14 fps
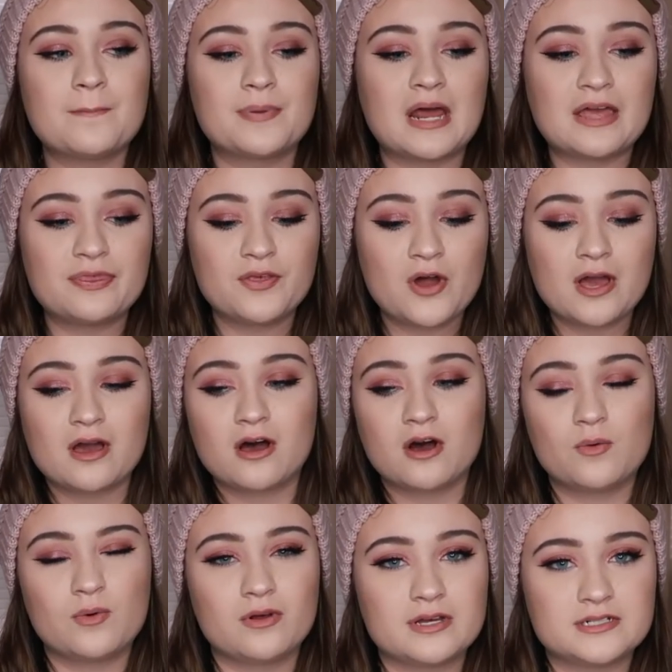But I thought,
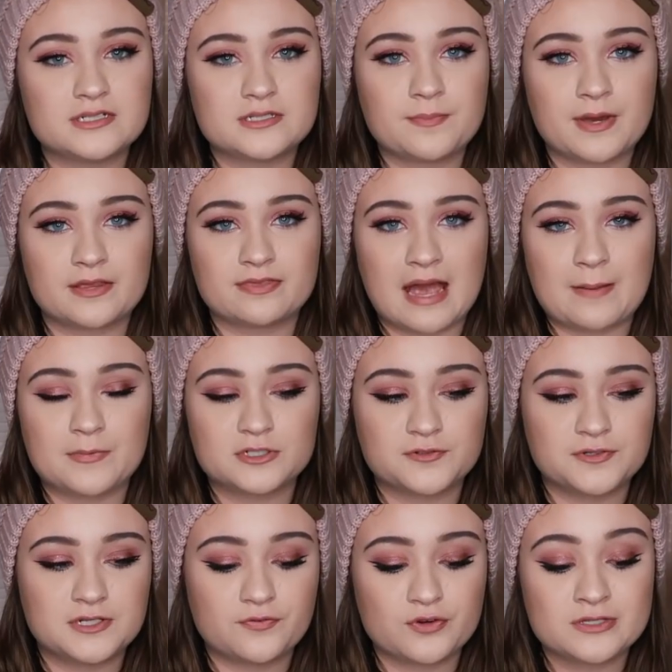oh well, it doesn't make that much of
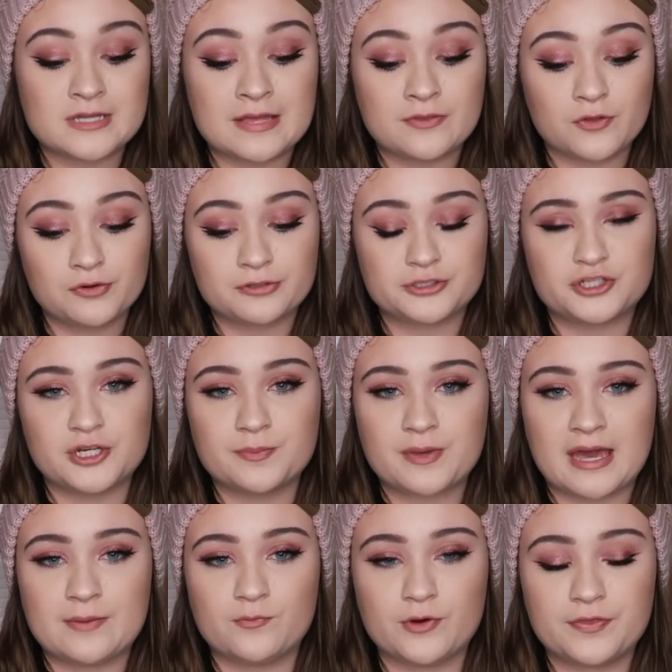a difference, and the little chip
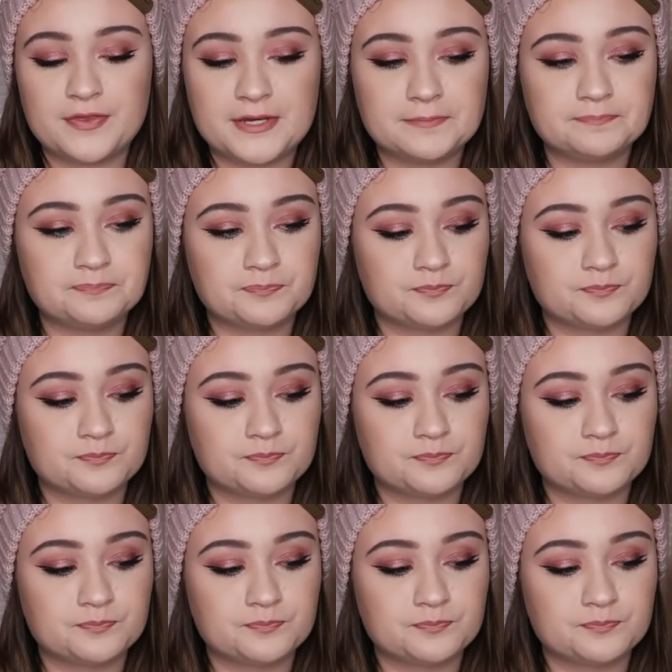came with it.